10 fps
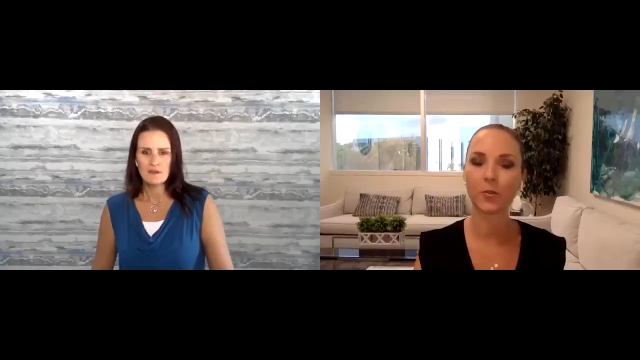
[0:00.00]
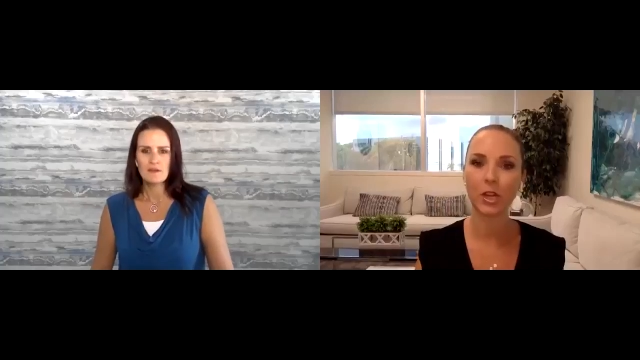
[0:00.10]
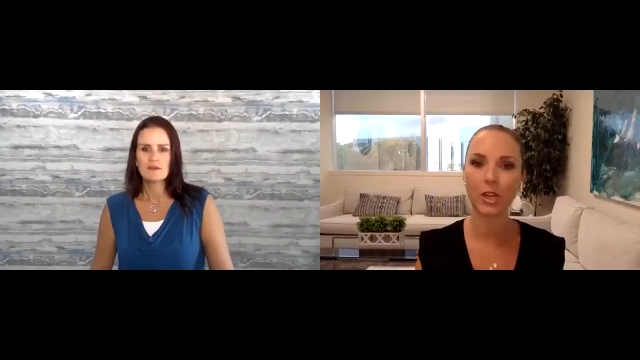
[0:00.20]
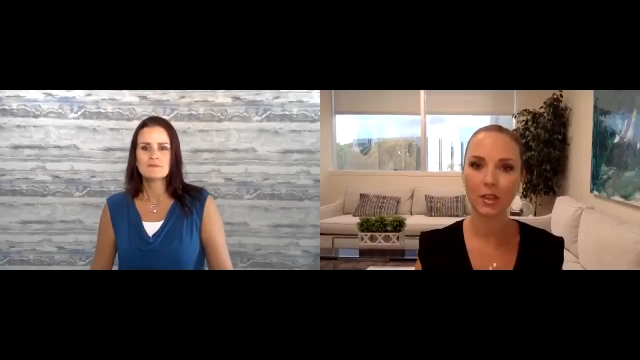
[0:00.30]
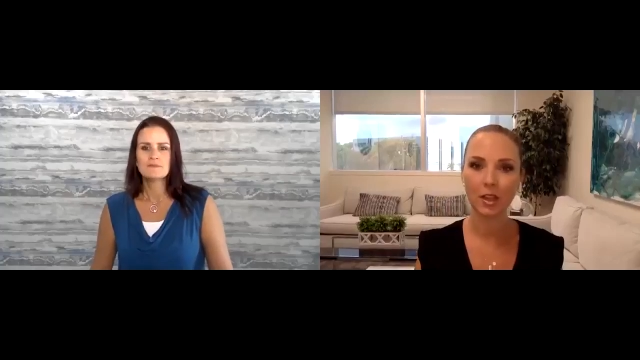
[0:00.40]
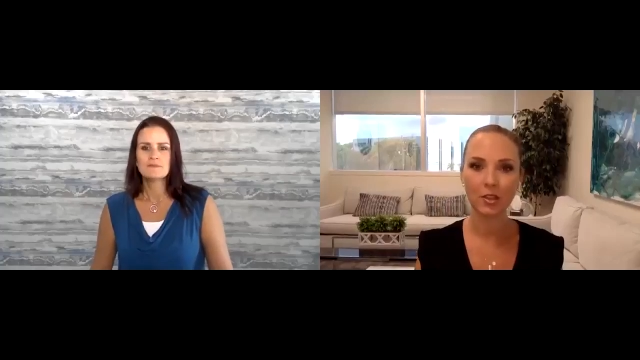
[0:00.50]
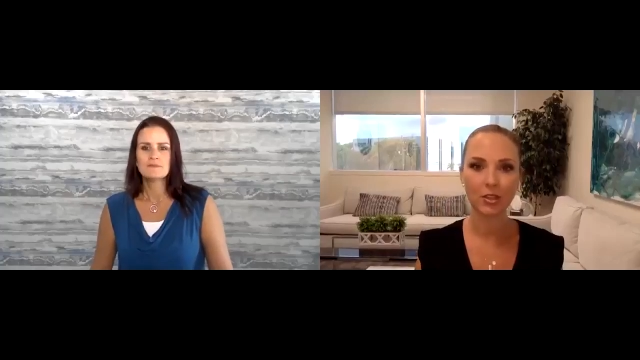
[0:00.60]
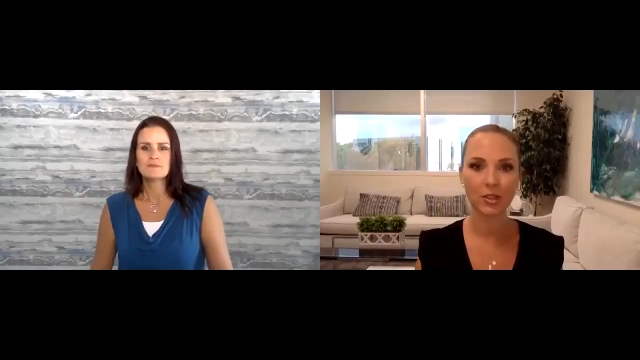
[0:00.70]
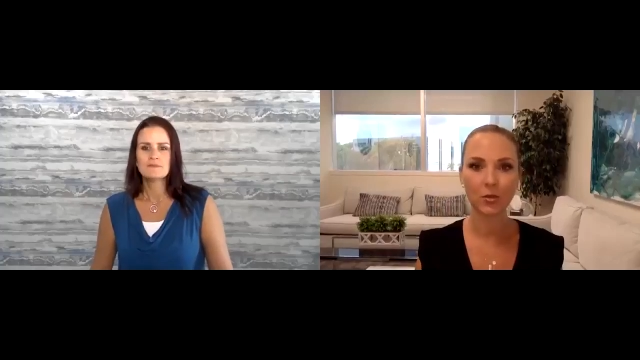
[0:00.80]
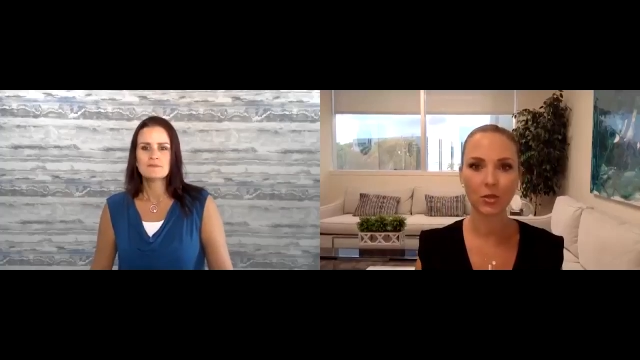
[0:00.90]
Speaker 1: for free.
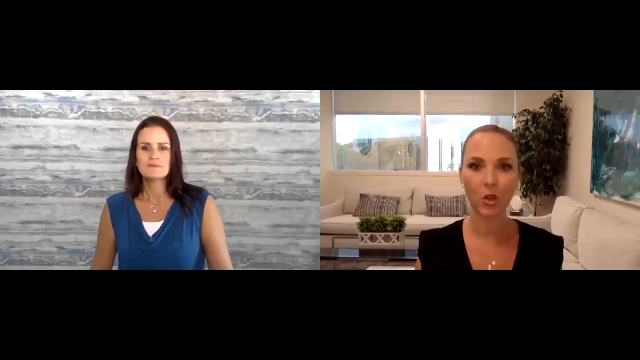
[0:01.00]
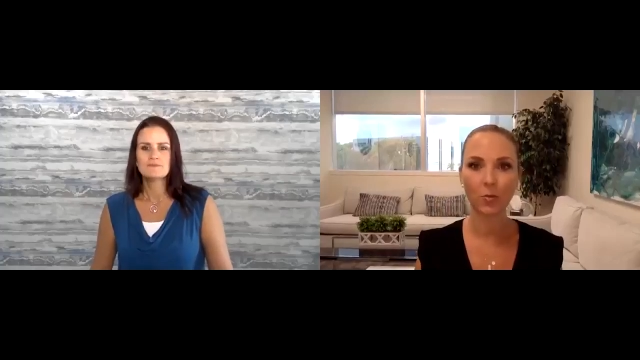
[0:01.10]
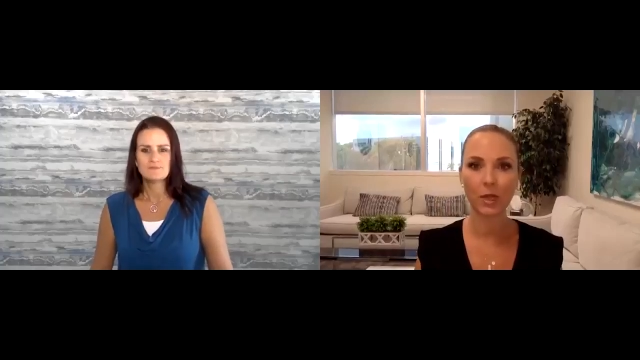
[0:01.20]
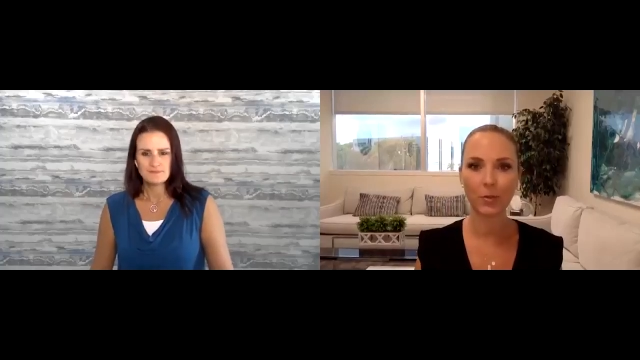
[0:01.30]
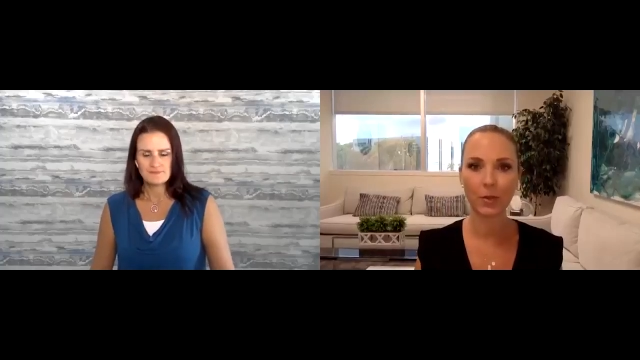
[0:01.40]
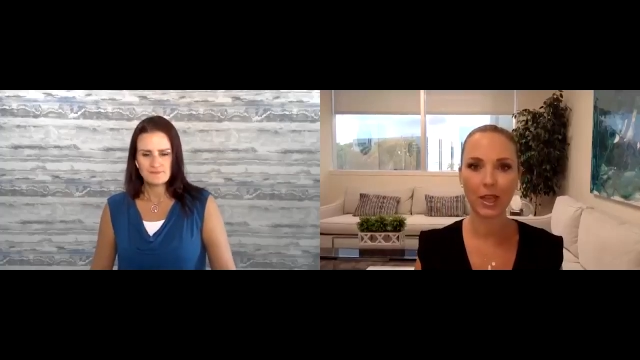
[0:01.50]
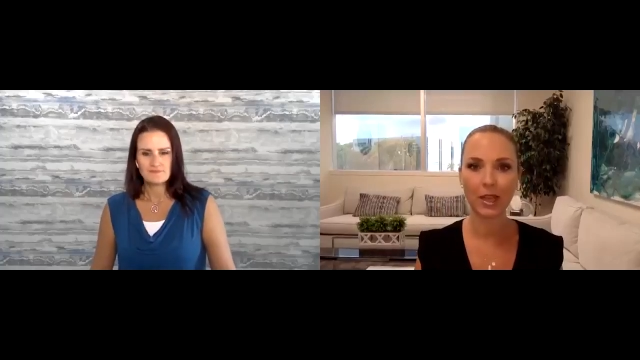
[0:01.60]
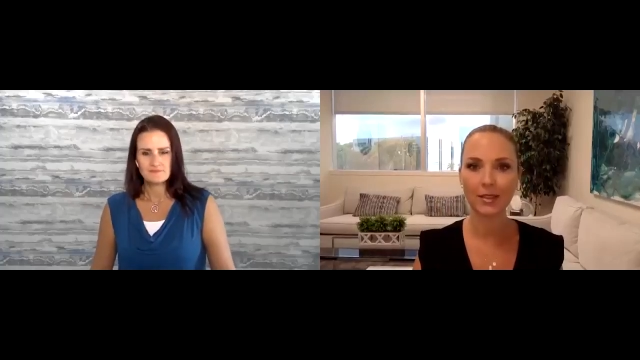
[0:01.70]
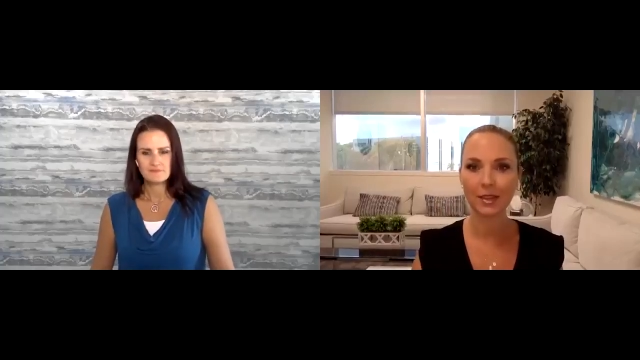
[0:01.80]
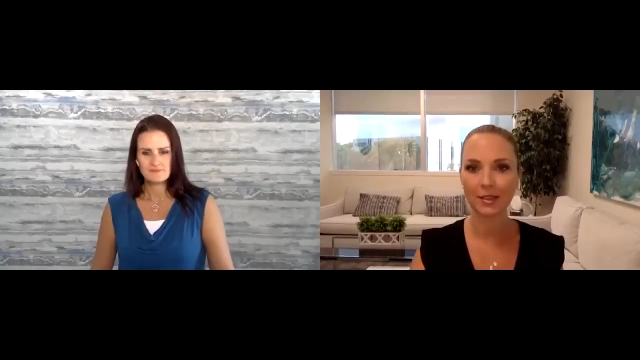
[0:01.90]
Just use code
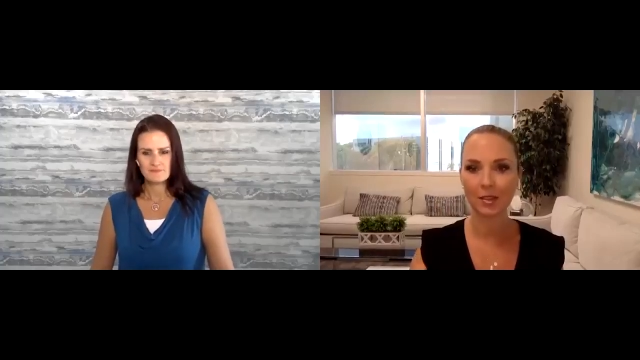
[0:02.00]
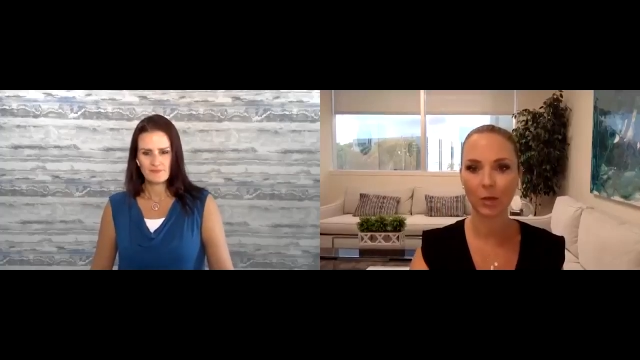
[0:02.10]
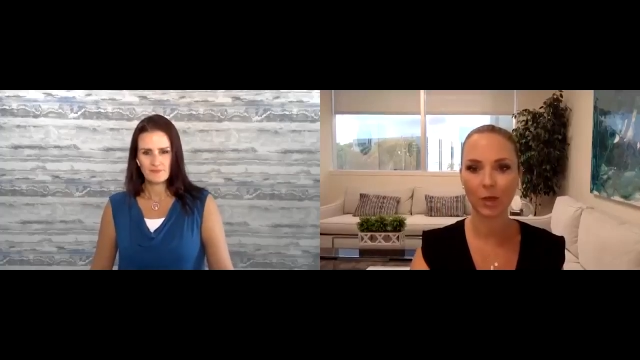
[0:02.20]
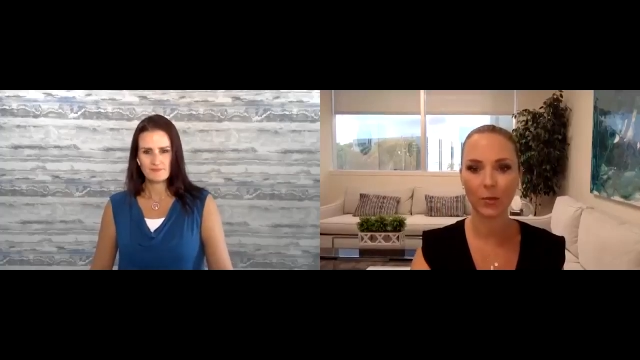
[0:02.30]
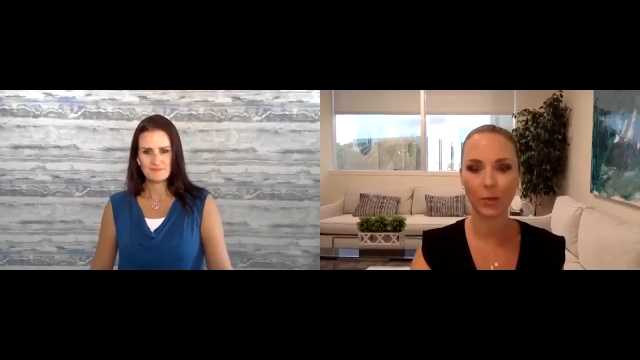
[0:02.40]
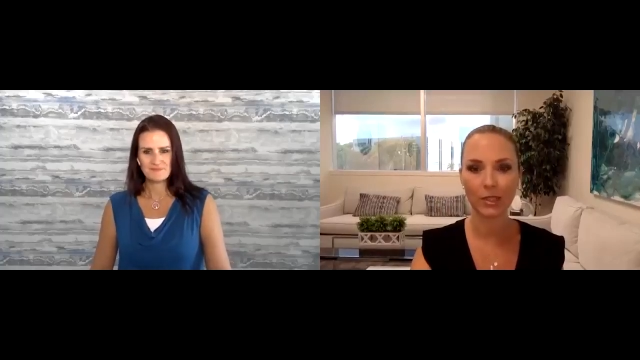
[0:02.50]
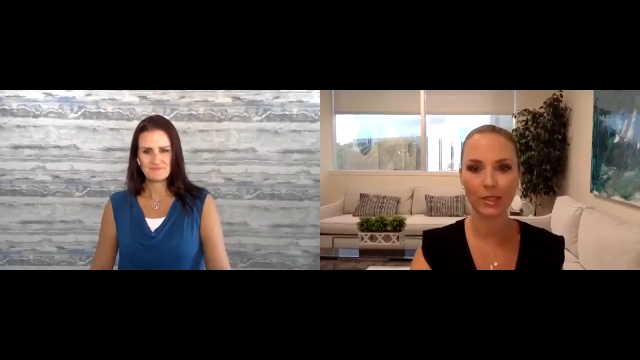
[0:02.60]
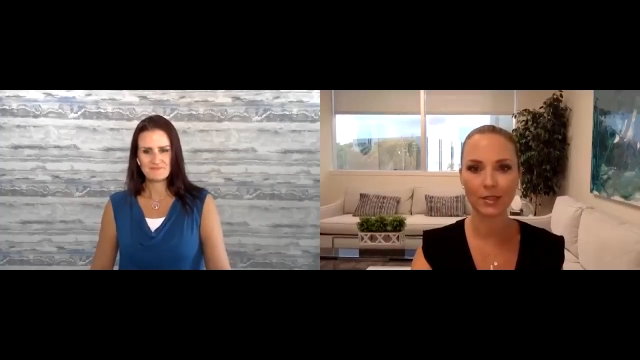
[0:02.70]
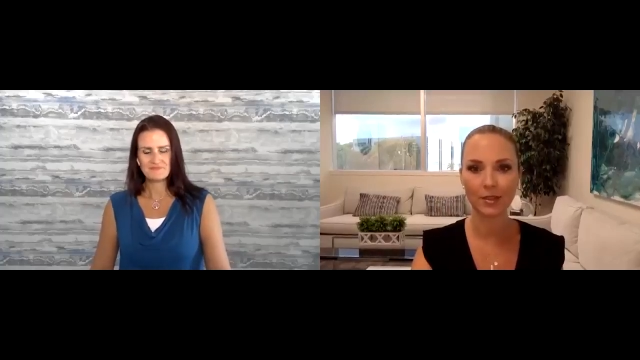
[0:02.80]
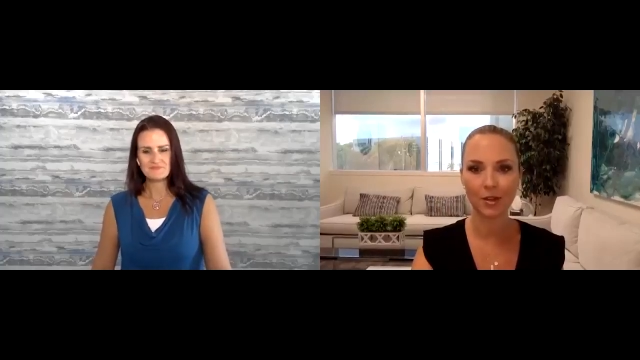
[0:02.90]
PPS as in the private
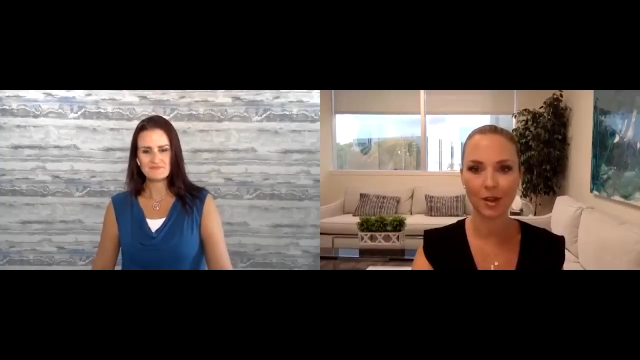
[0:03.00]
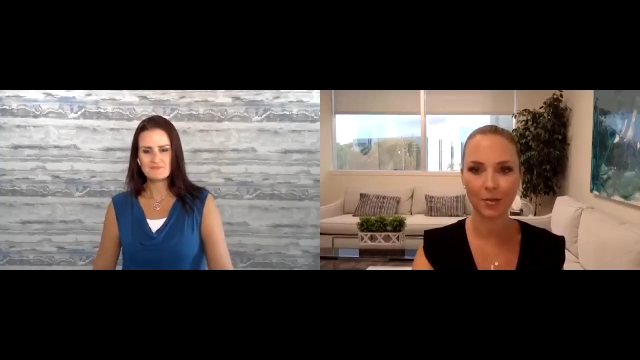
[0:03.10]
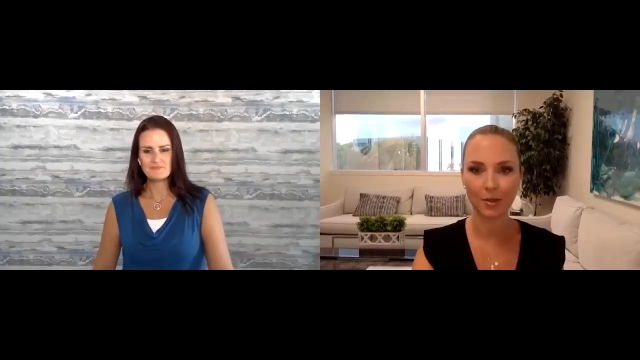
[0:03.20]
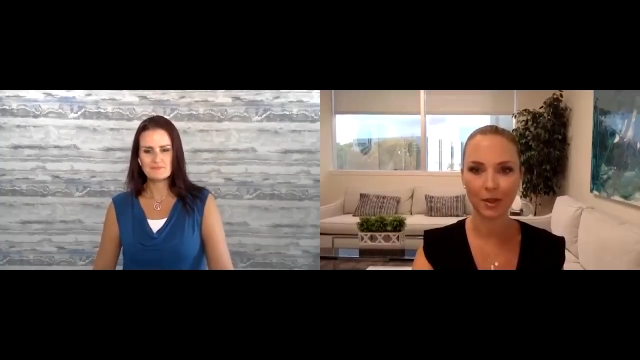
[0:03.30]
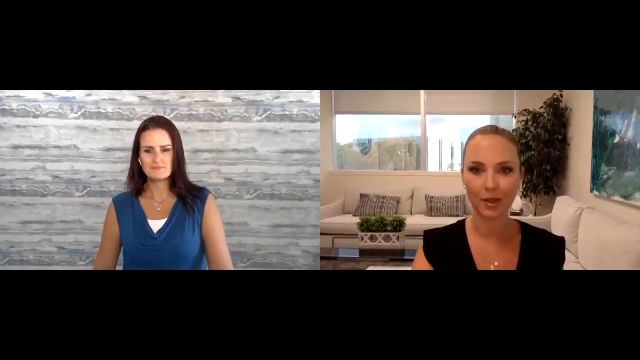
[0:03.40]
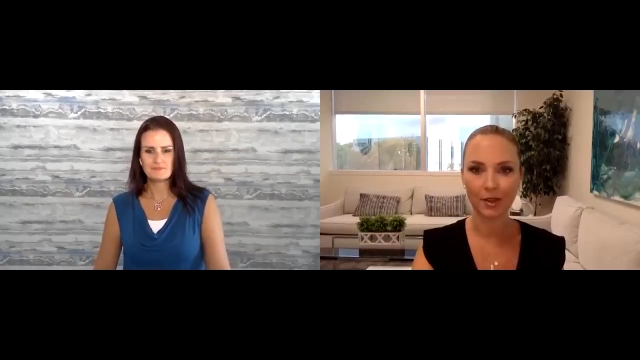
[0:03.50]
practice startup.